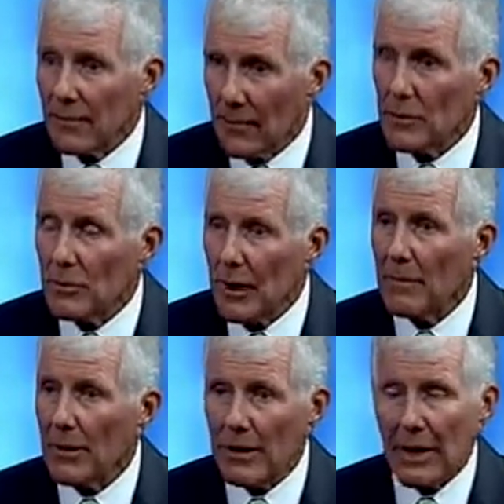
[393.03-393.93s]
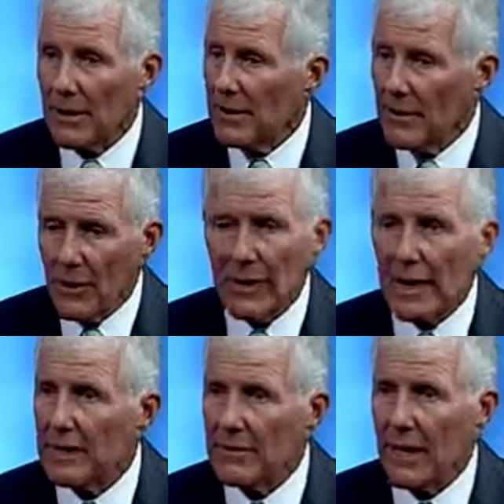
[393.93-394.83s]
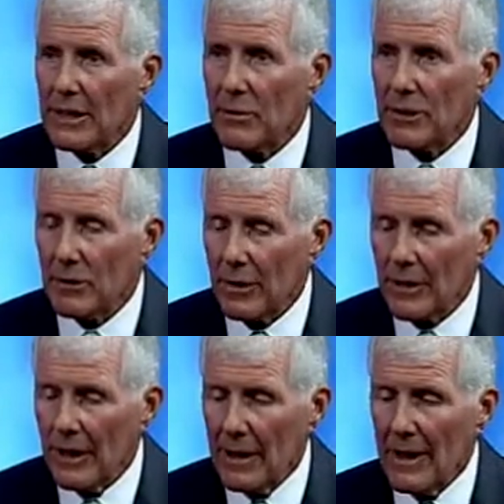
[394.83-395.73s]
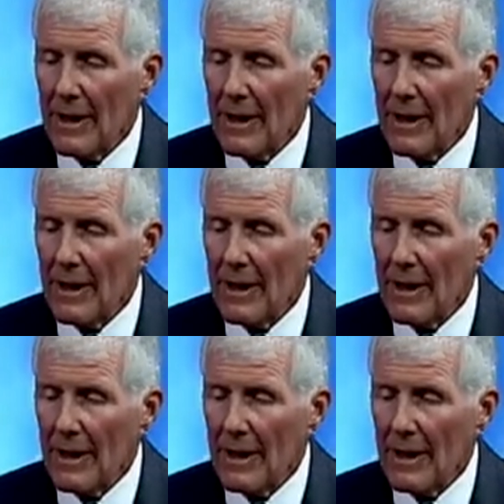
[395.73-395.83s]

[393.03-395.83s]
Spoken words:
that first primary. I did no negative ads whatsoever.